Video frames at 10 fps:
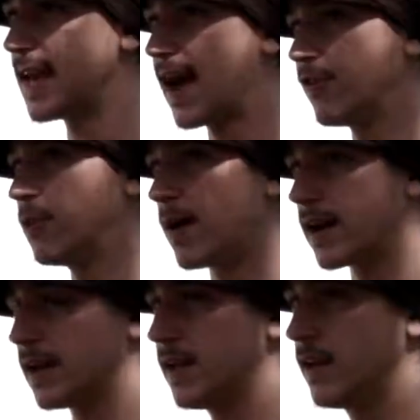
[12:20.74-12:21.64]
to
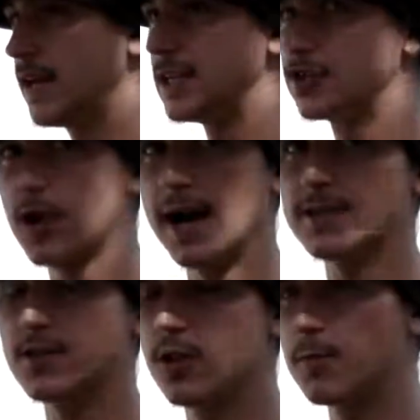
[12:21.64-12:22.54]
everybody in trying
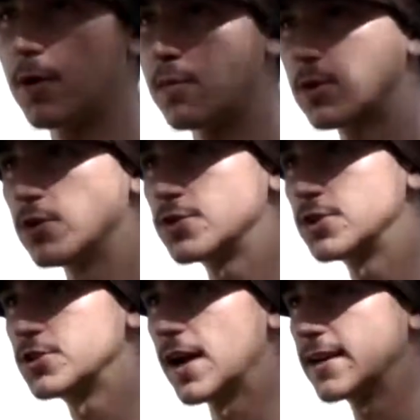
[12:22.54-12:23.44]
to learn permaculture
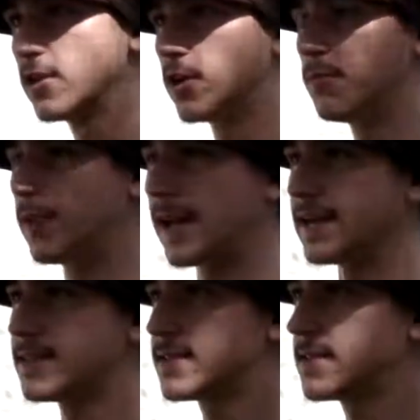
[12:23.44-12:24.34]
and trying to learn
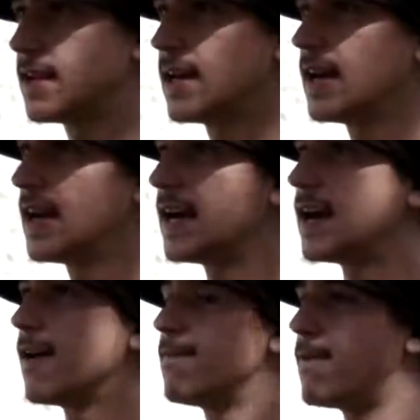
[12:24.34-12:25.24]
plants,
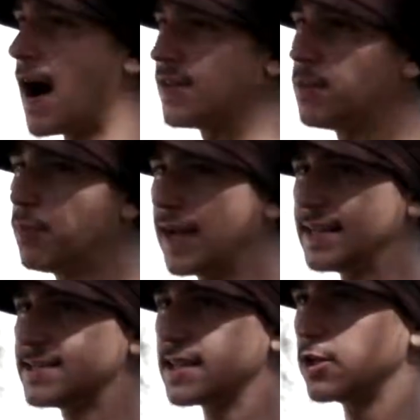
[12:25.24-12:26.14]
find the
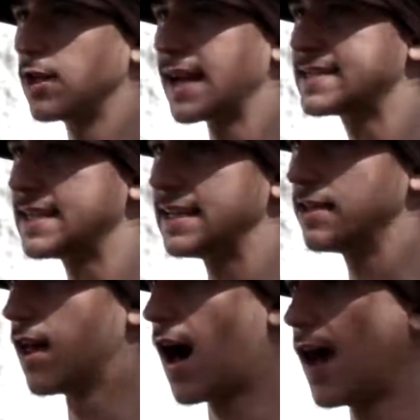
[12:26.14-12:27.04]
plants that you like to eat a
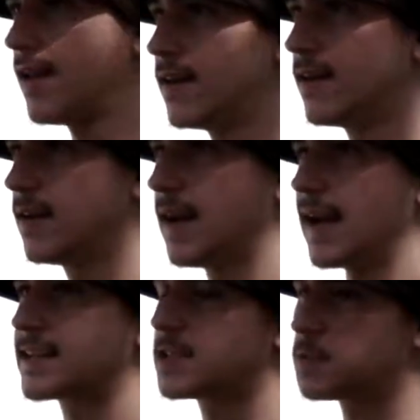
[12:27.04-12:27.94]
lot,
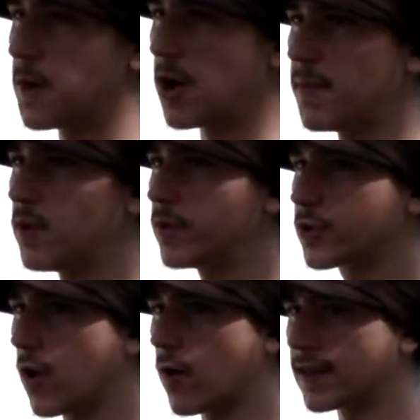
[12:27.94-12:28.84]
experiment with
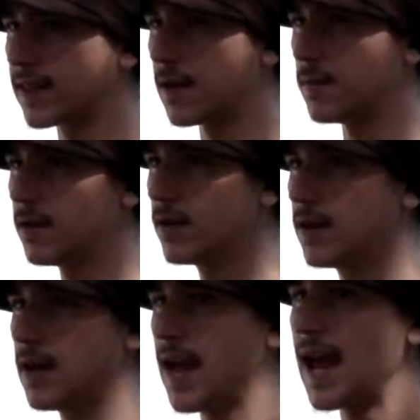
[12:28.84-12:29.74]
growing them,
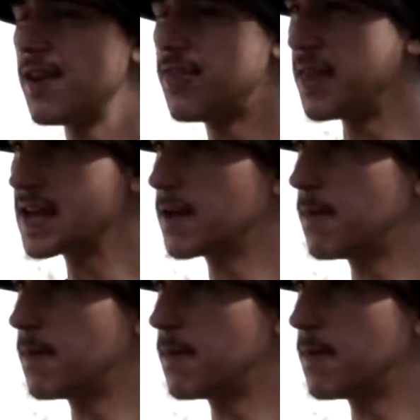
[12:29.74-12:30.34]
and think